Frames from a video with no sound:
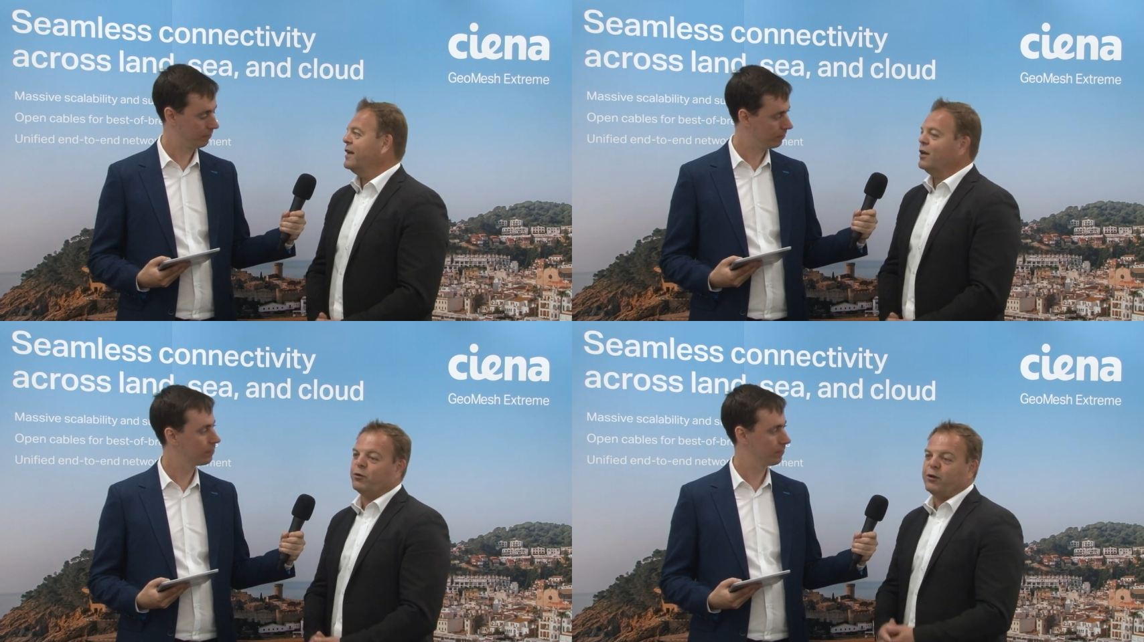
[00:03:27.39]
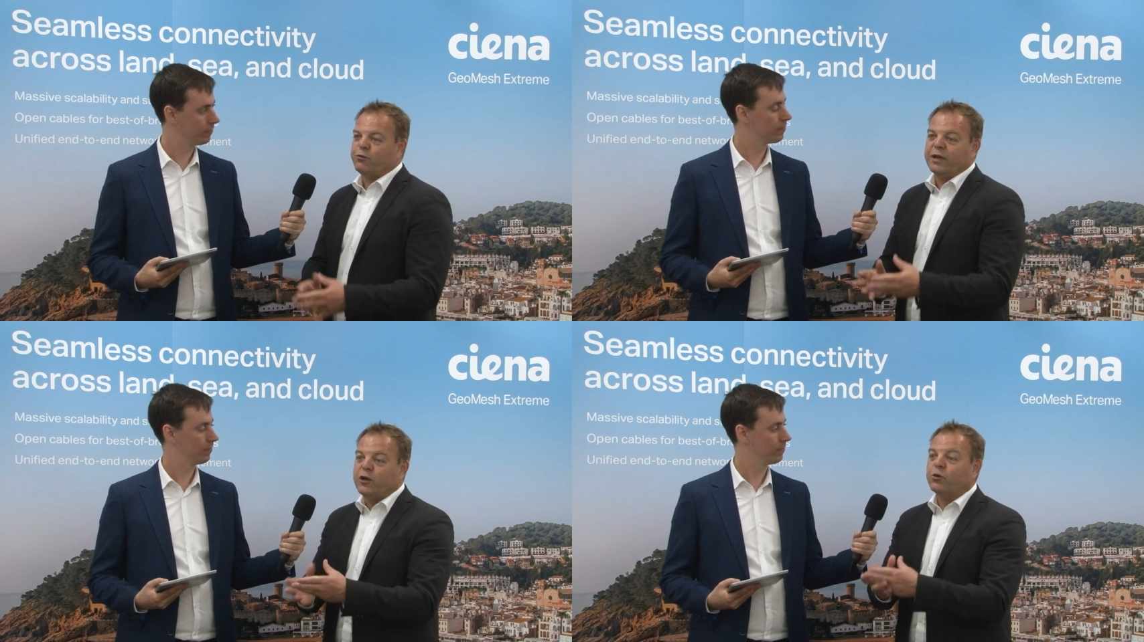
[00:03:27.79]
Speaker 1: And, and we
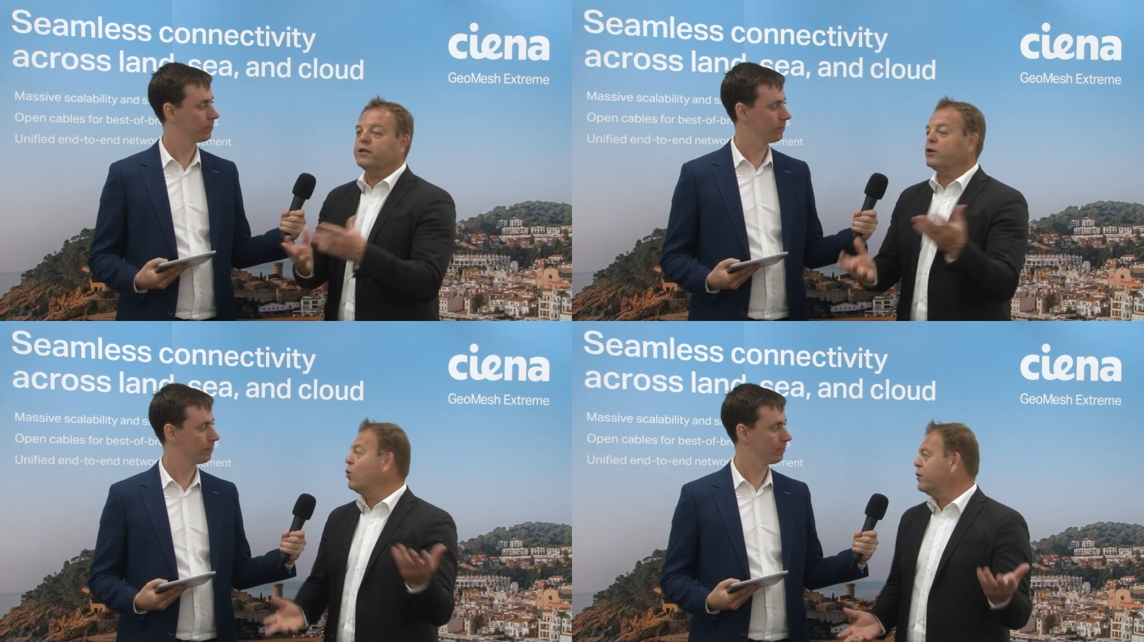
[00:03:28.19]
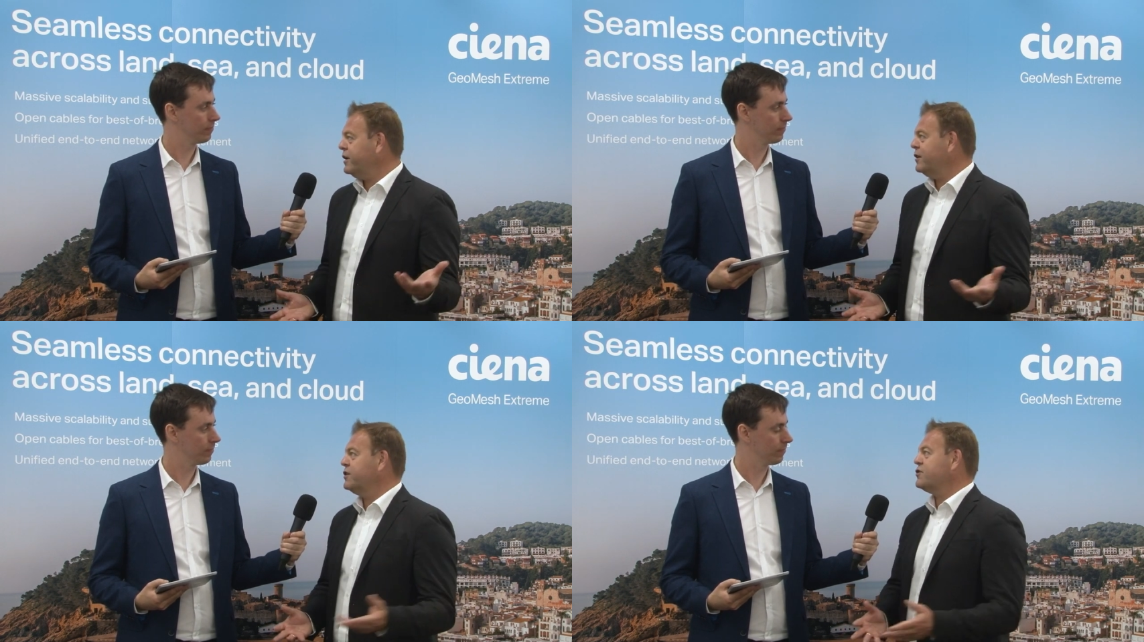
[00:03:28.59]
re-looked at all
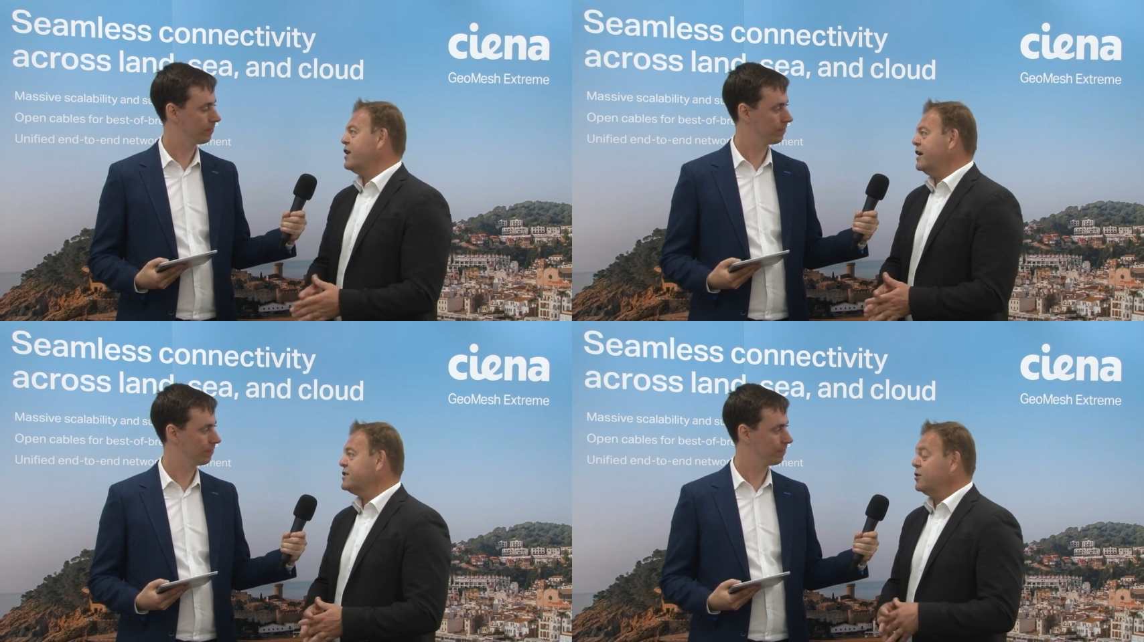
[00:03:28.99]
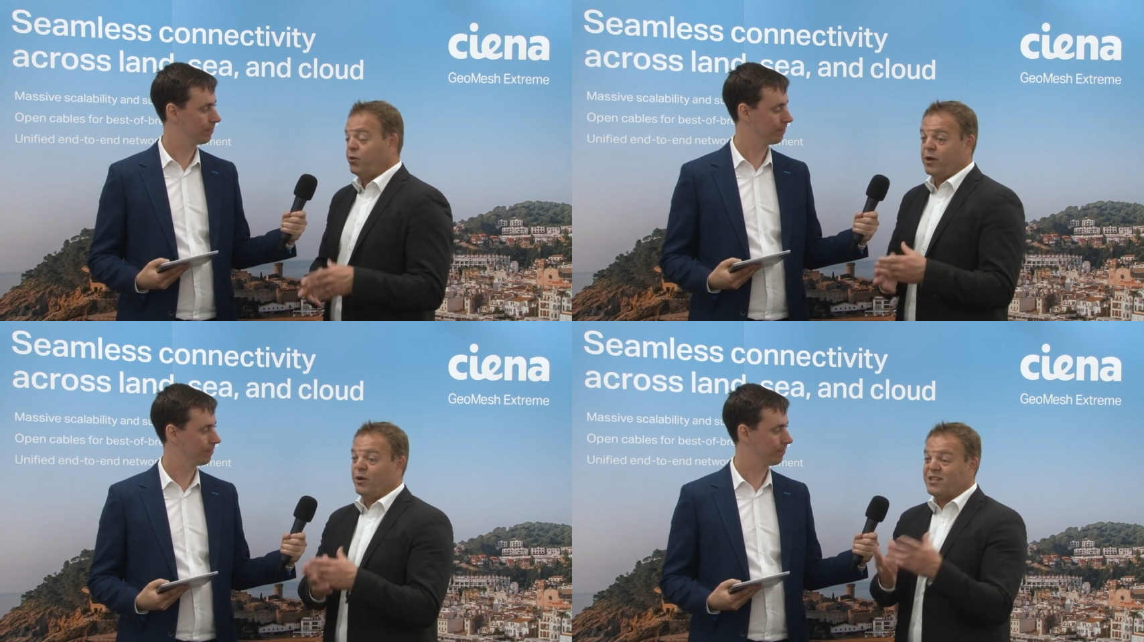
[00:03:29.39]
of our designs and
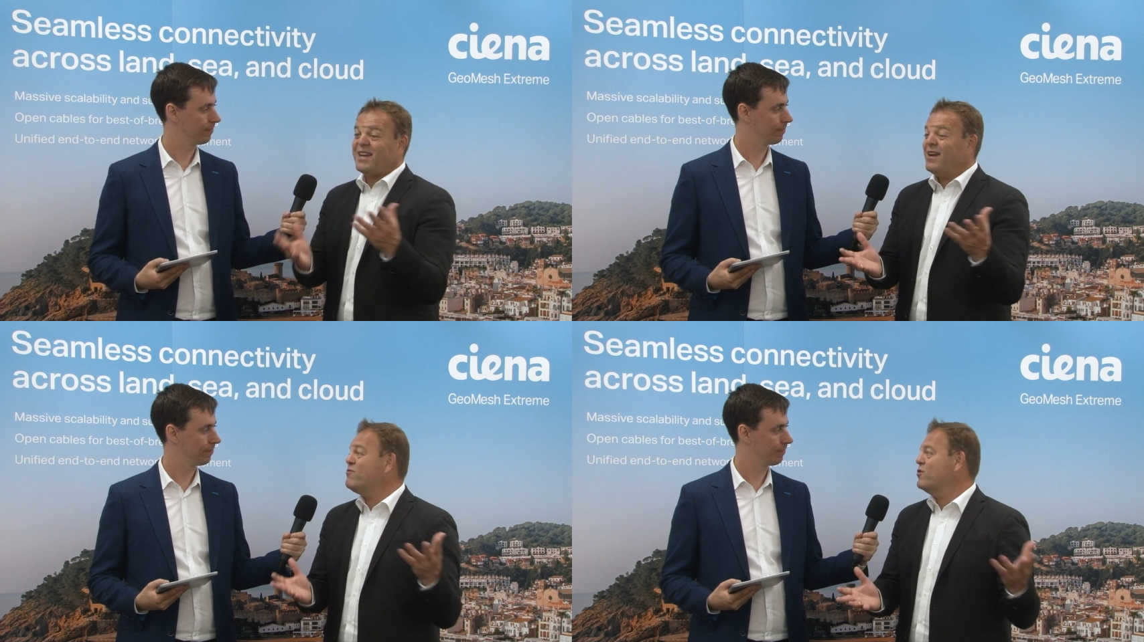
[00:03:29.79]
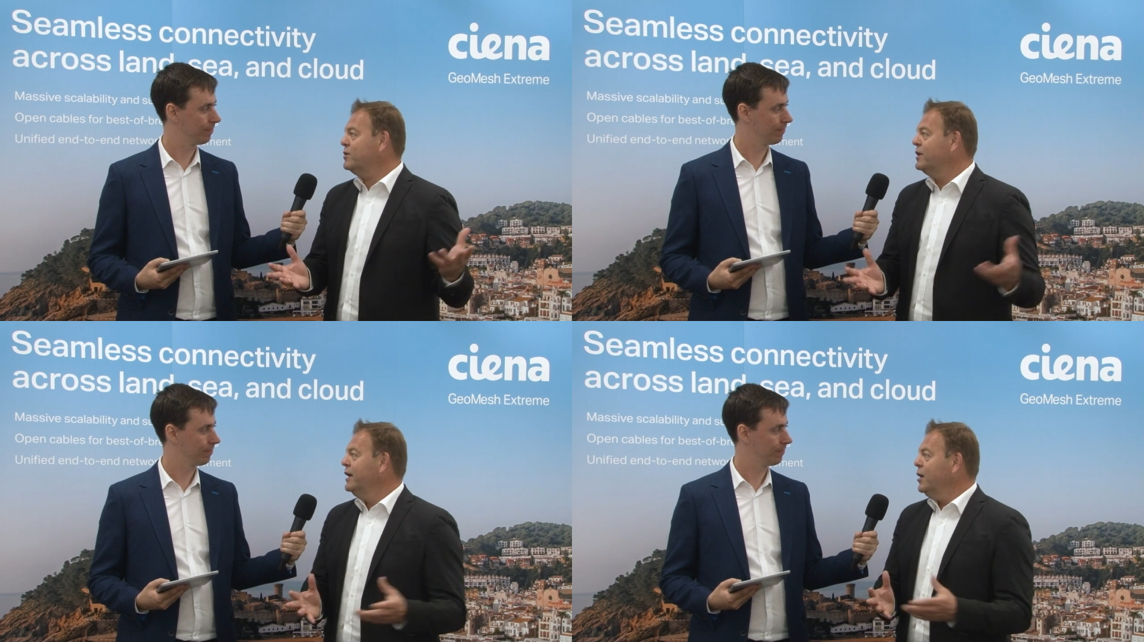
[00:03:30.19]
pretty much
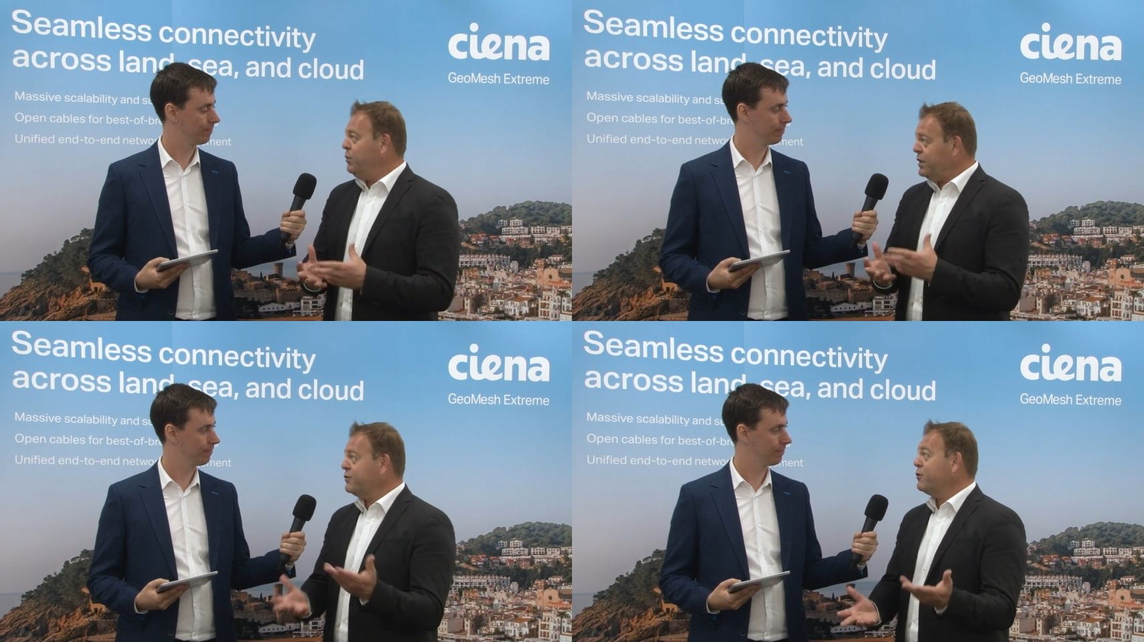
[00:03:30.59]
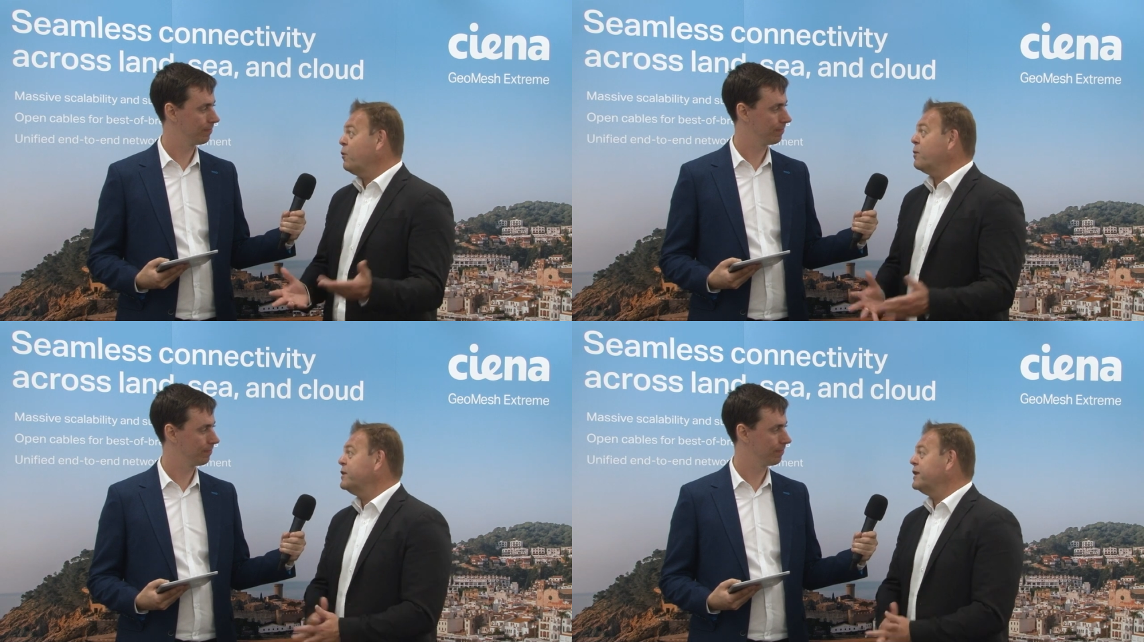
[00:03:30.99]
every piece of
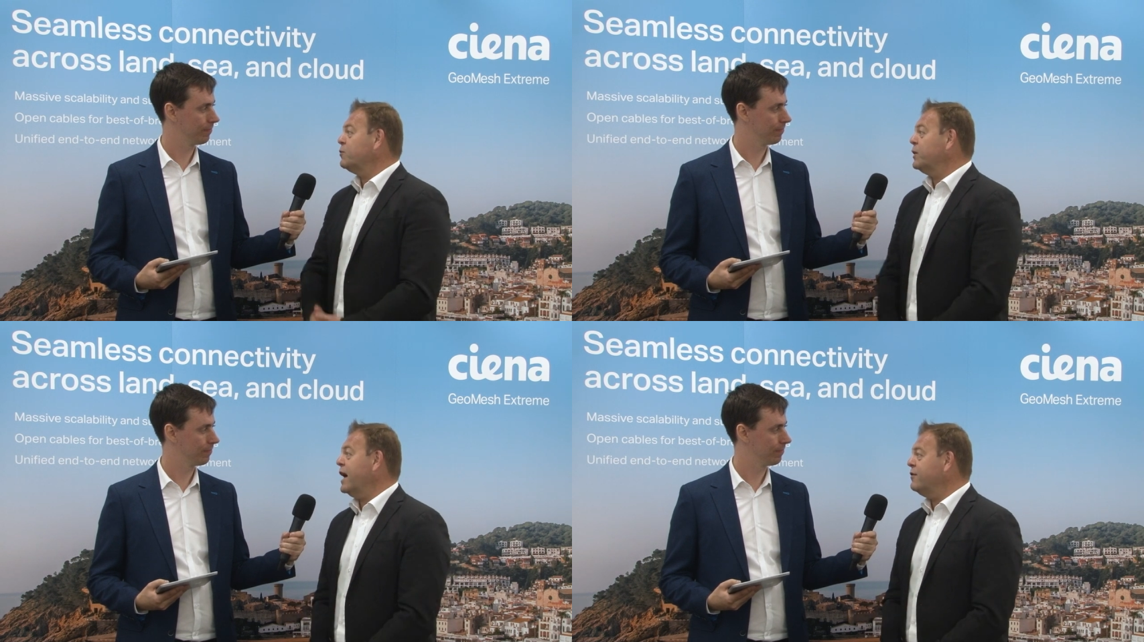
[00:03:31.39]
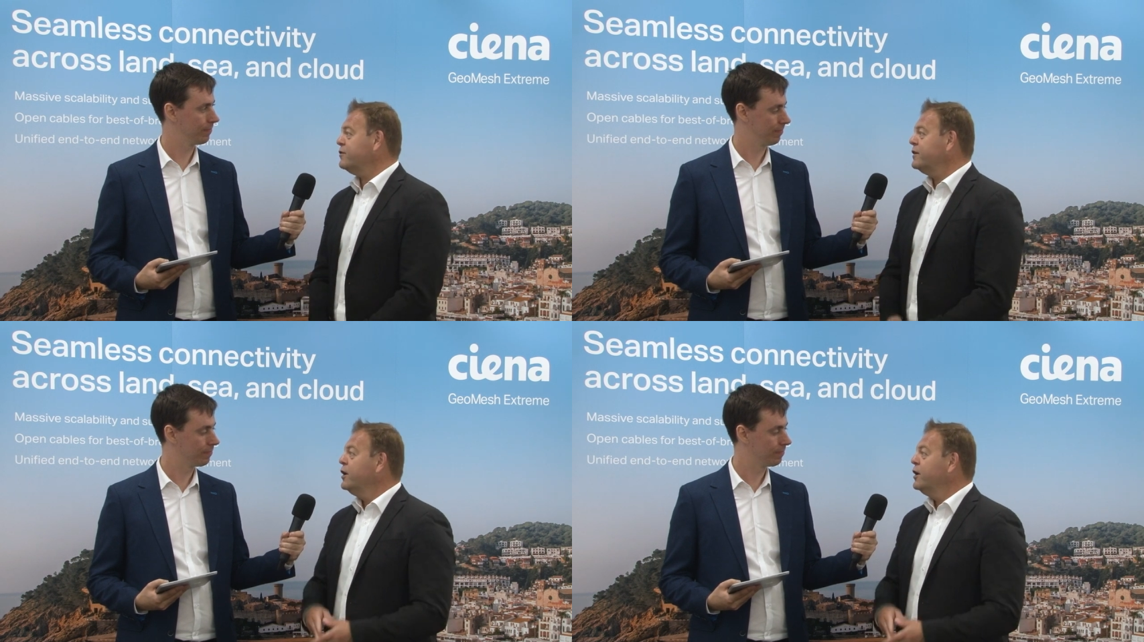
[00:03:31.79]
equipment that we have